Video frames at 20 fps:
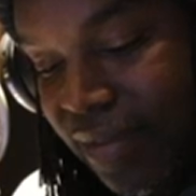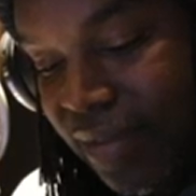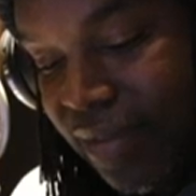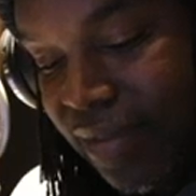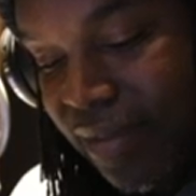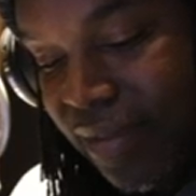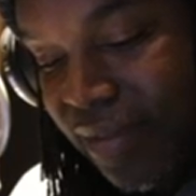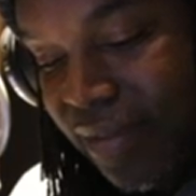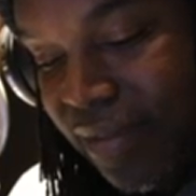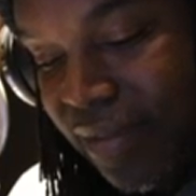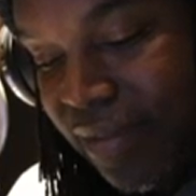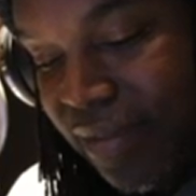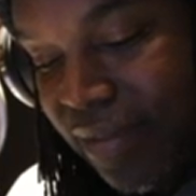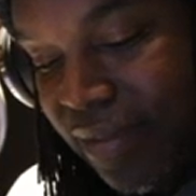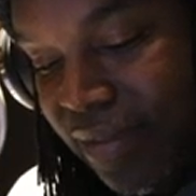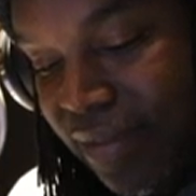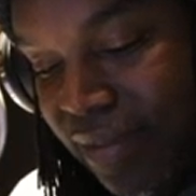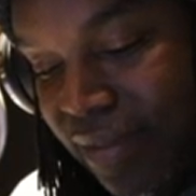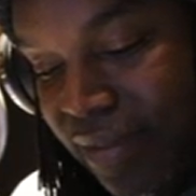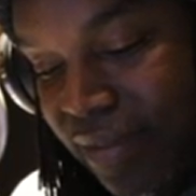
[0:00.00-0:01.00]

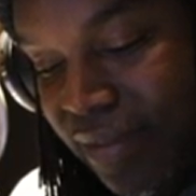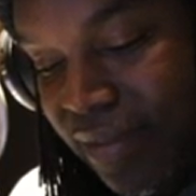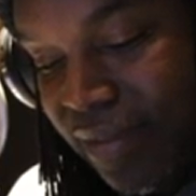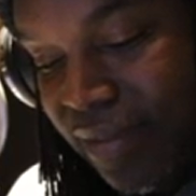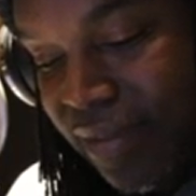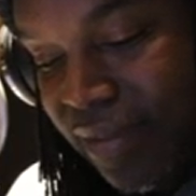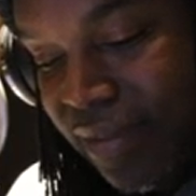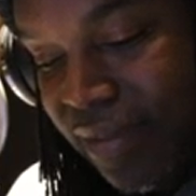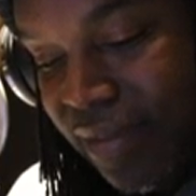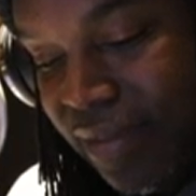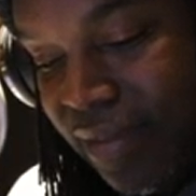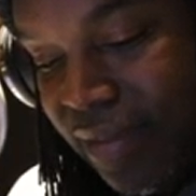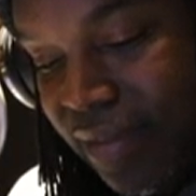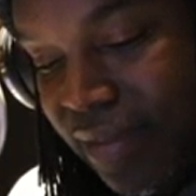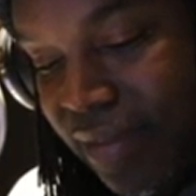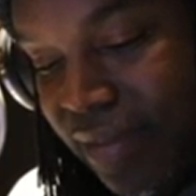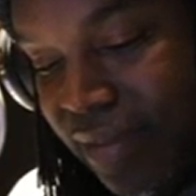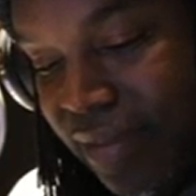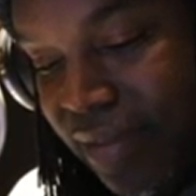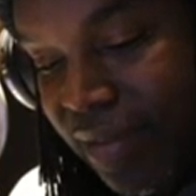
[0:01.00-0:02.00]

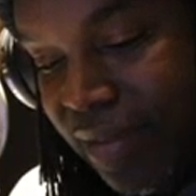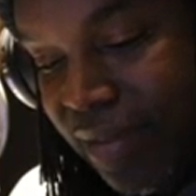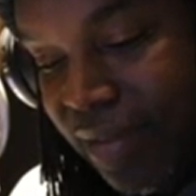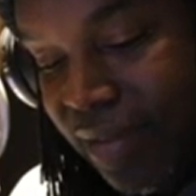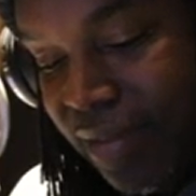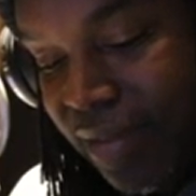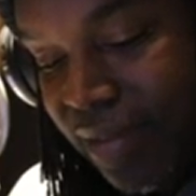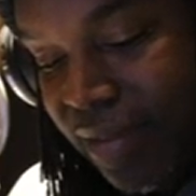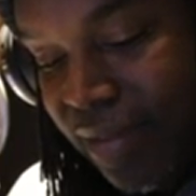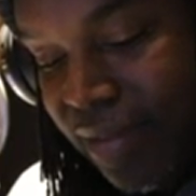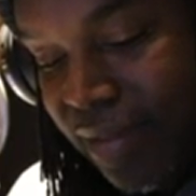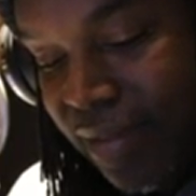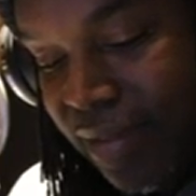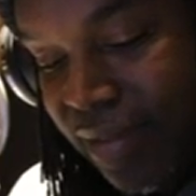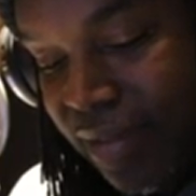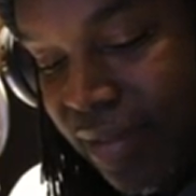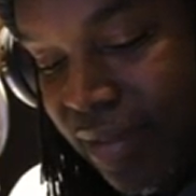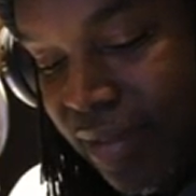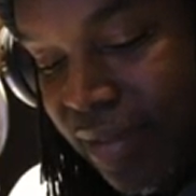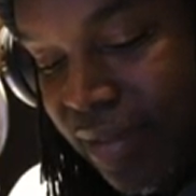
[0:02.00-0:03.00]

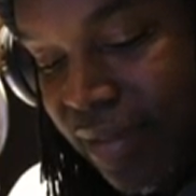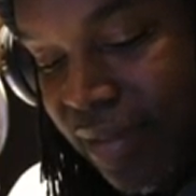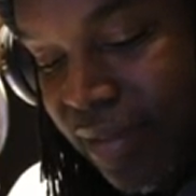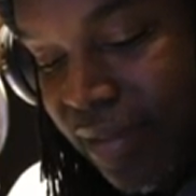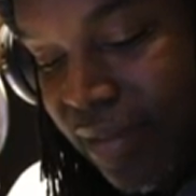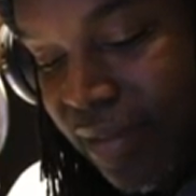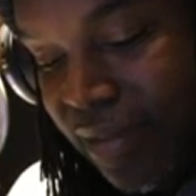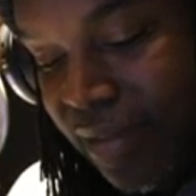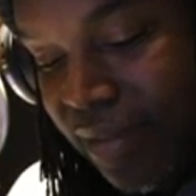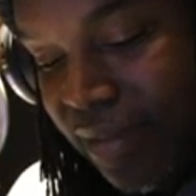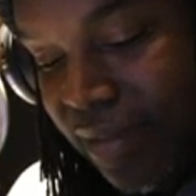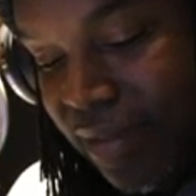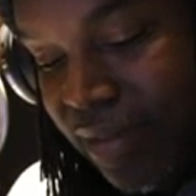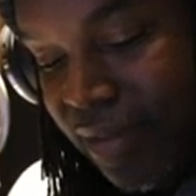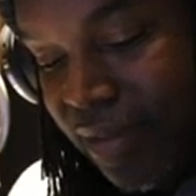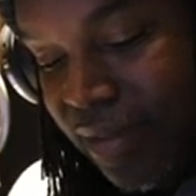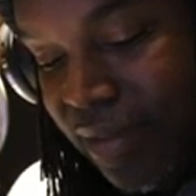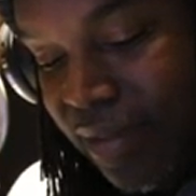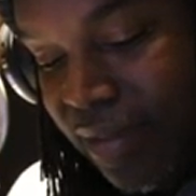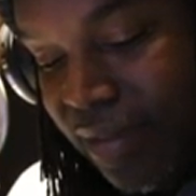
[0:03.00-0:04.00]

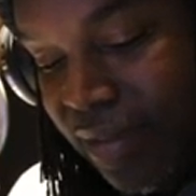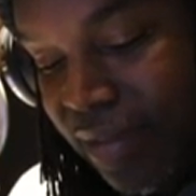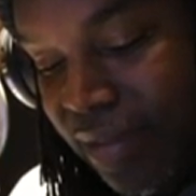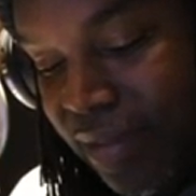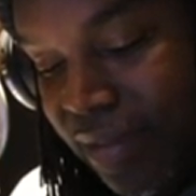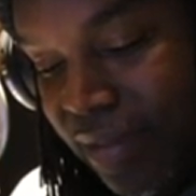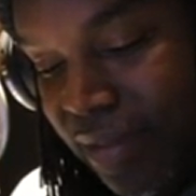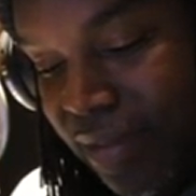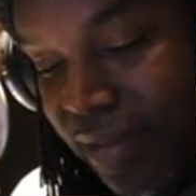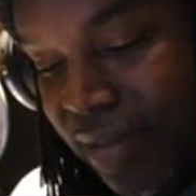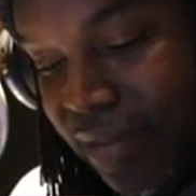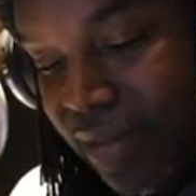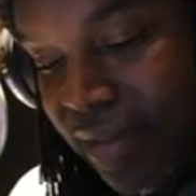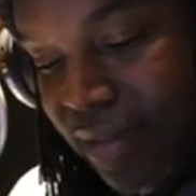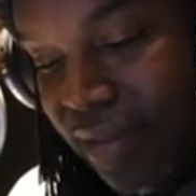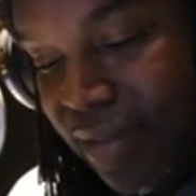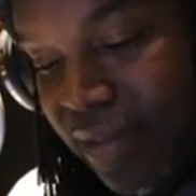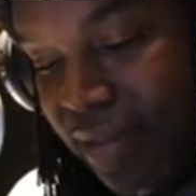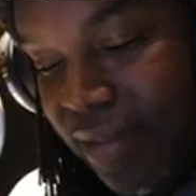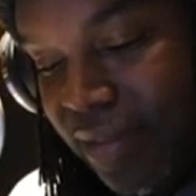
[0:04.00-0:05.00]

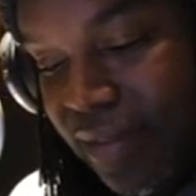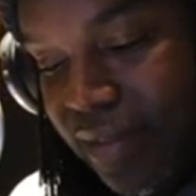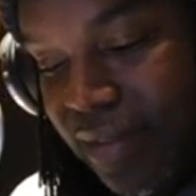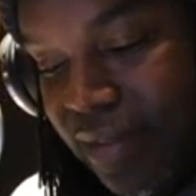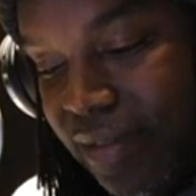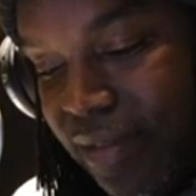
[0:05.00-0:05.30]
The person shown says nothing.